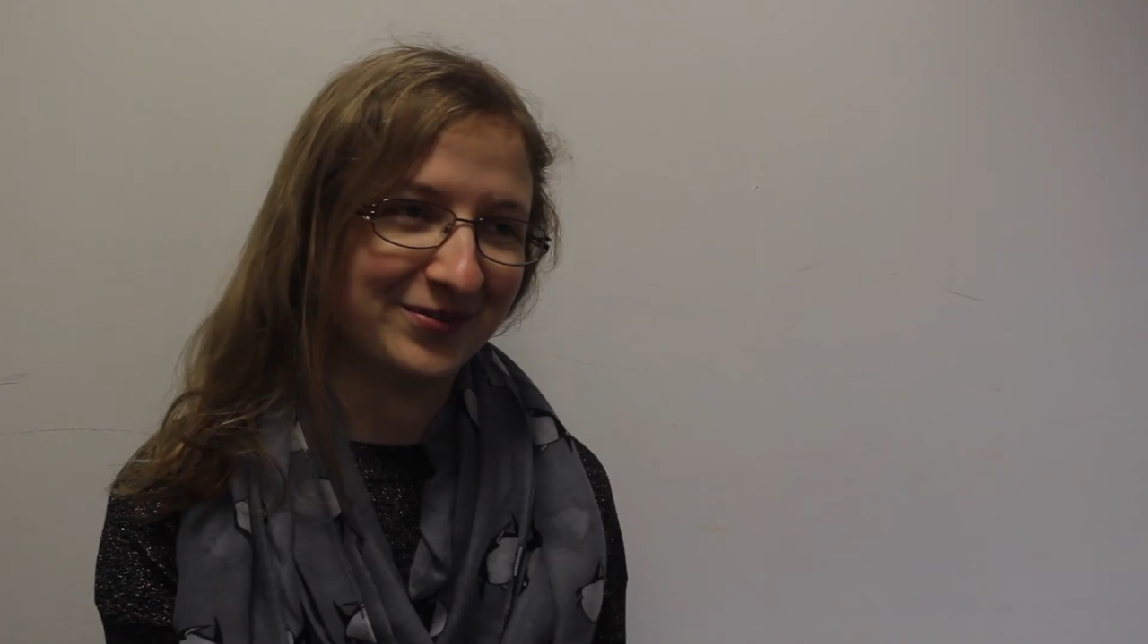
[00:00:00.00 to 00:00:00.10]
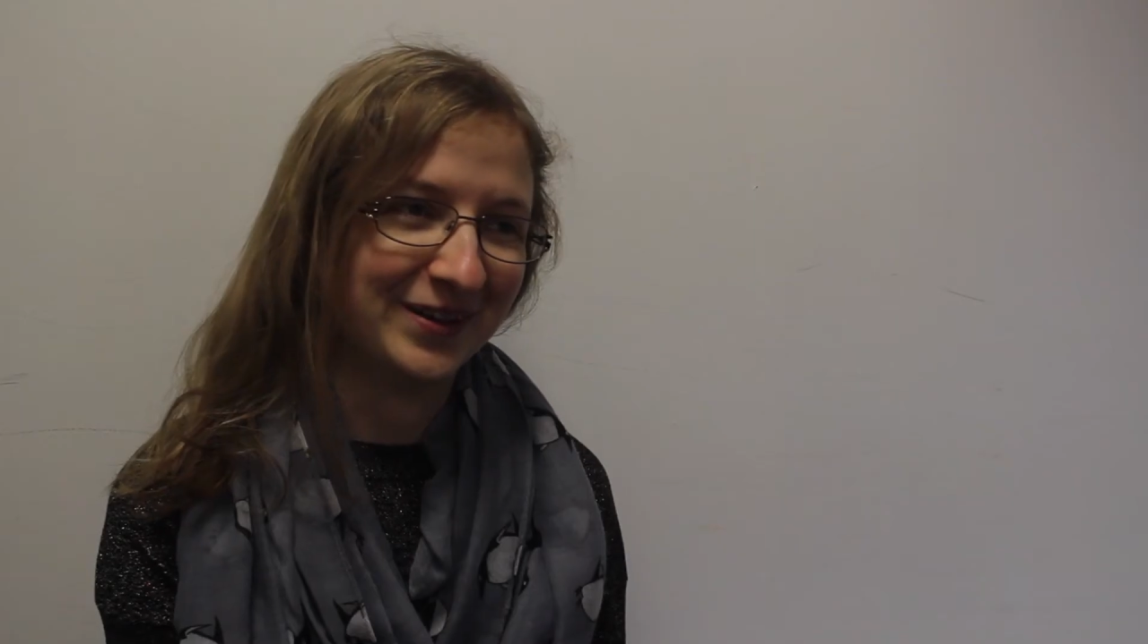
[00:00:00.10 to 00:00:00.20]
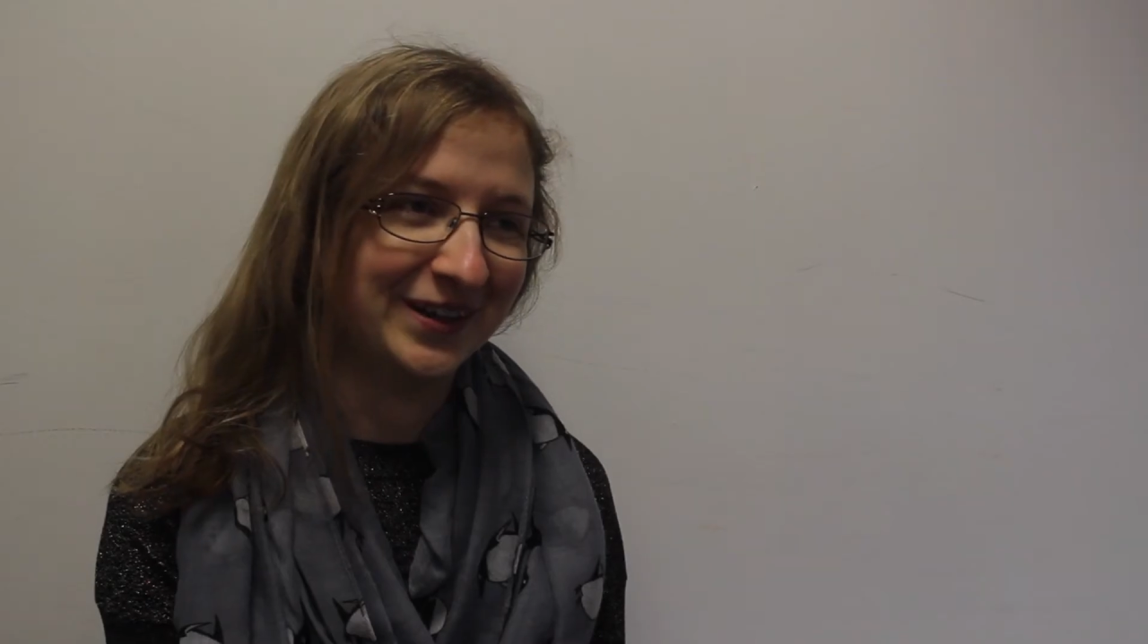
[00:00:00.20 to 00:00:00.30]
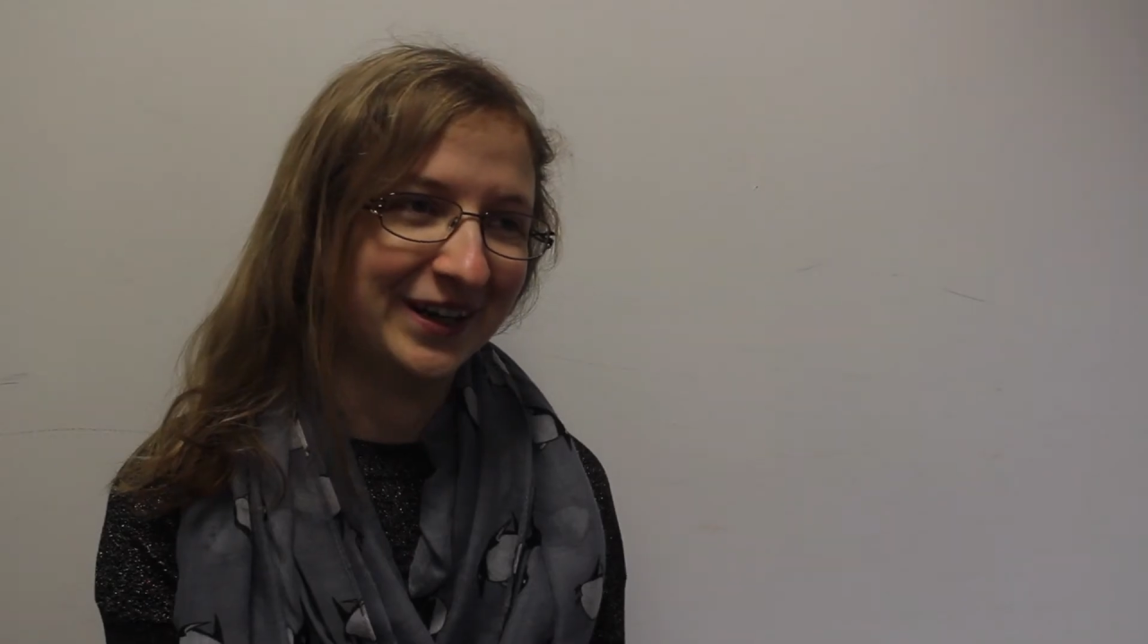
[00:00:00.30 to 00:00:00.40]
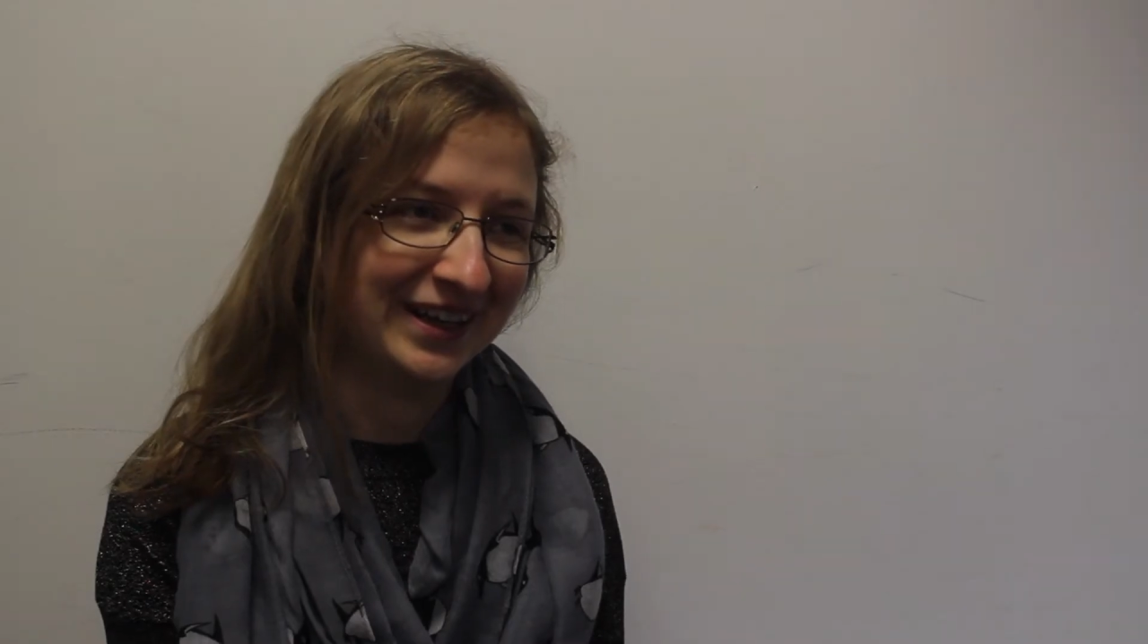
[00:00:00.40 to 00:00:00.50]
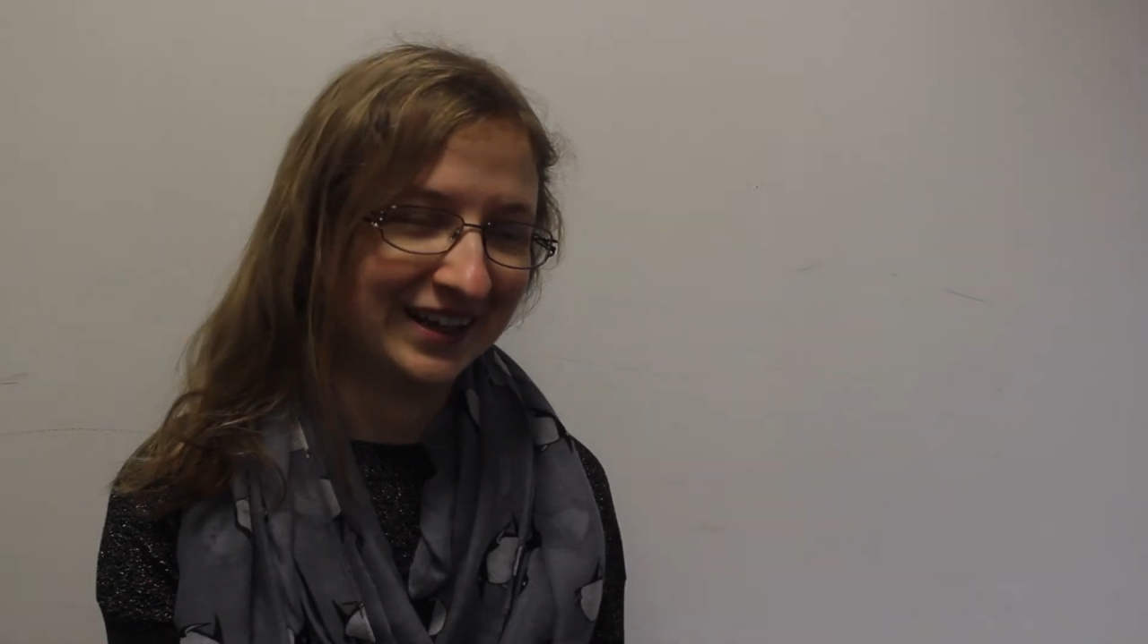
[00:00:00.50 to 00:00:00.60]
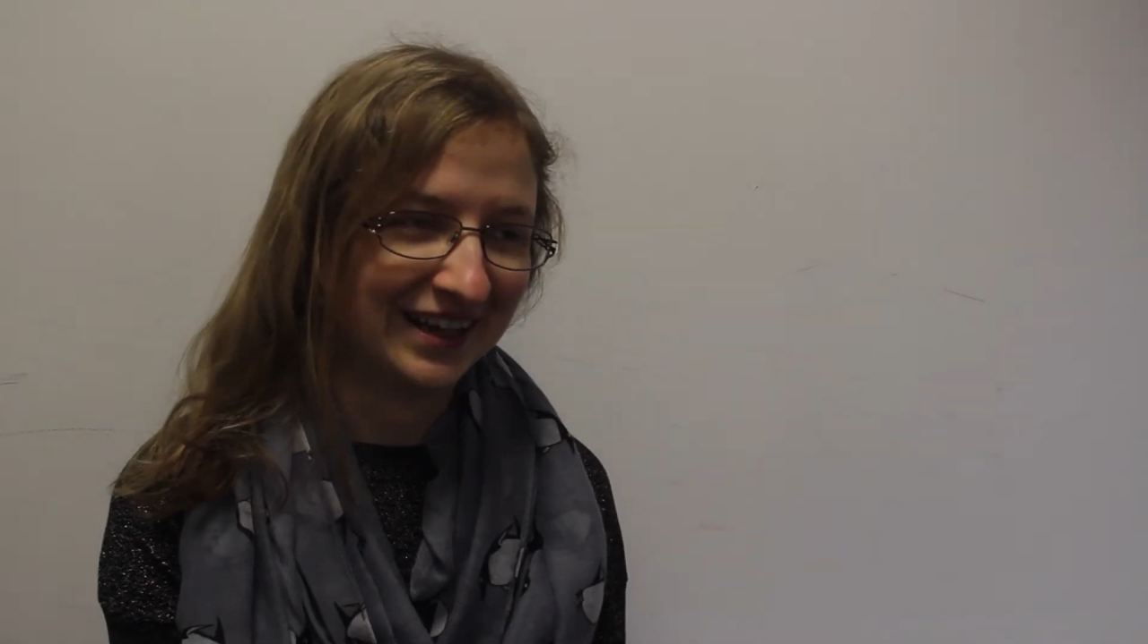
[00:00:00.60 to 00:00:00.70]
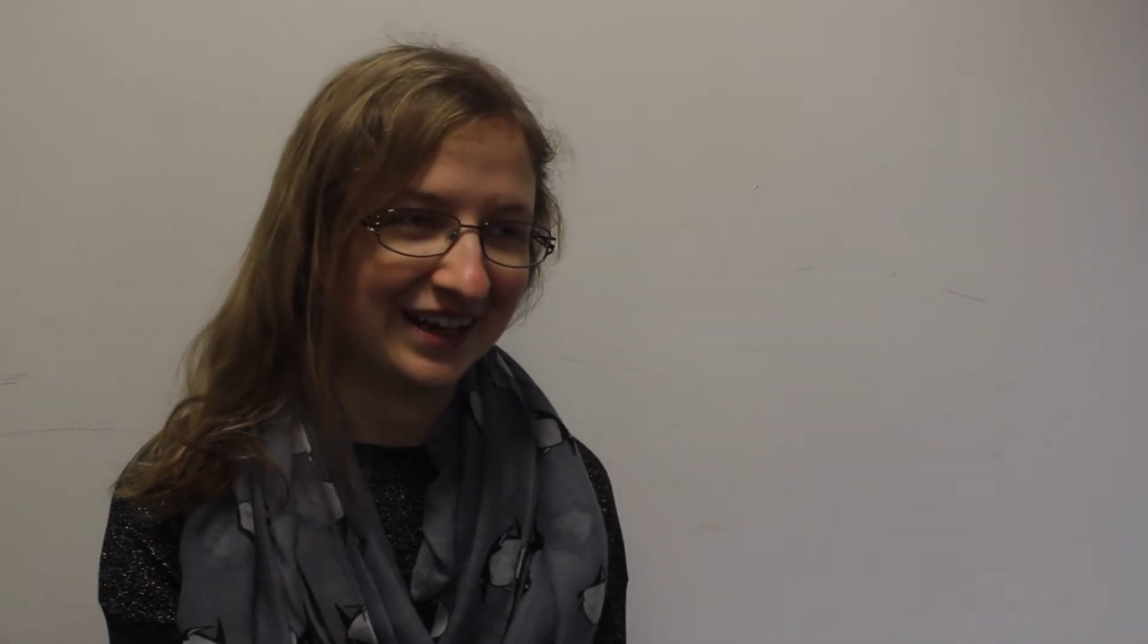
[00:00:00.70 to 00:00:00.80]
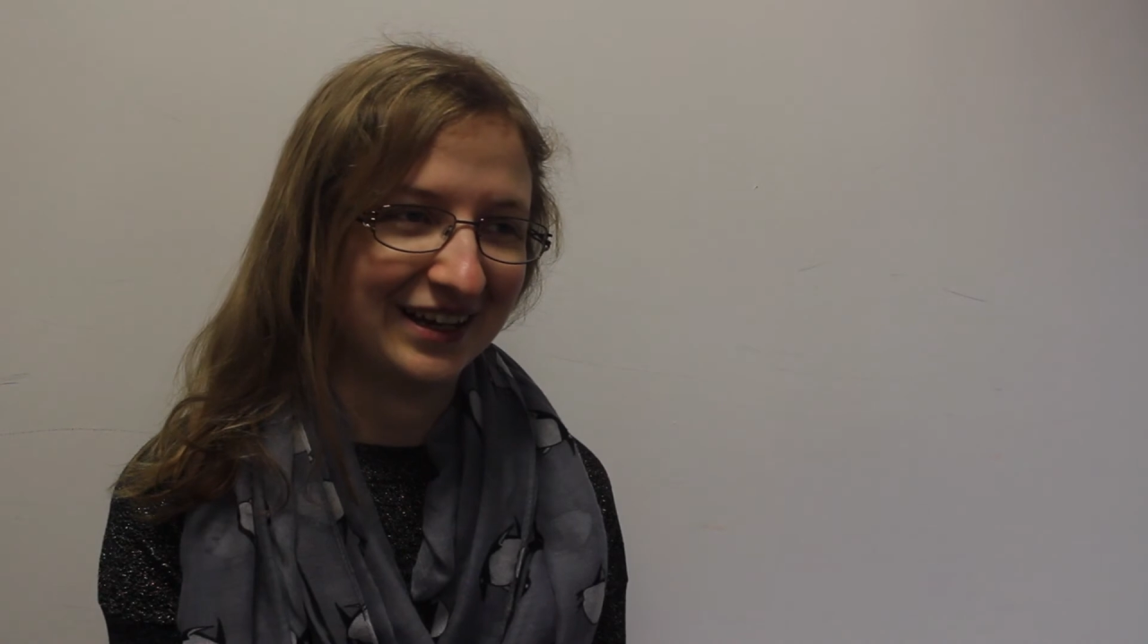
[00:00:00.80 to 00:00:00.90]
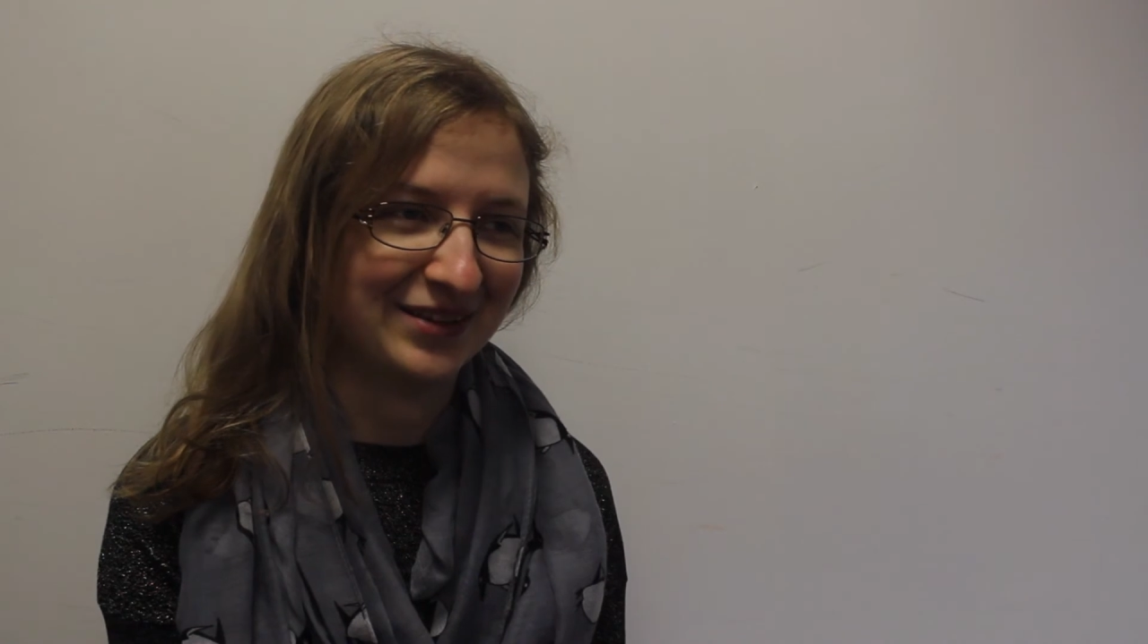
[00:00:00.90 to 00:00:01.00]
of fun.
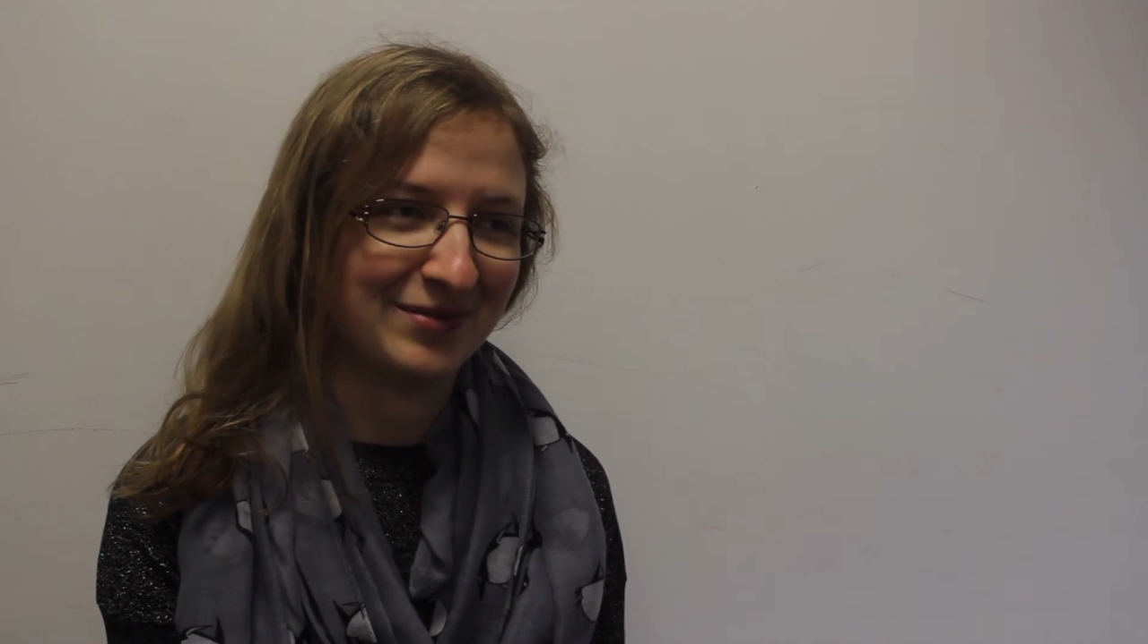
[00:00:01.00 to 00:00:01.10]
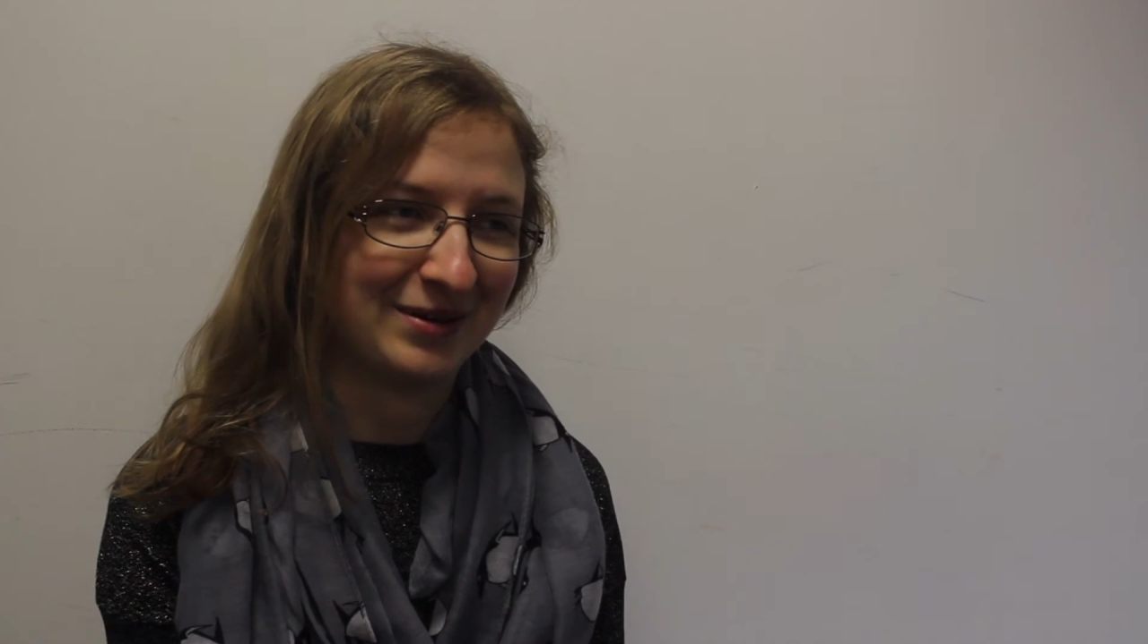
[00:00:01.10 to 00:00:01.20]
Um,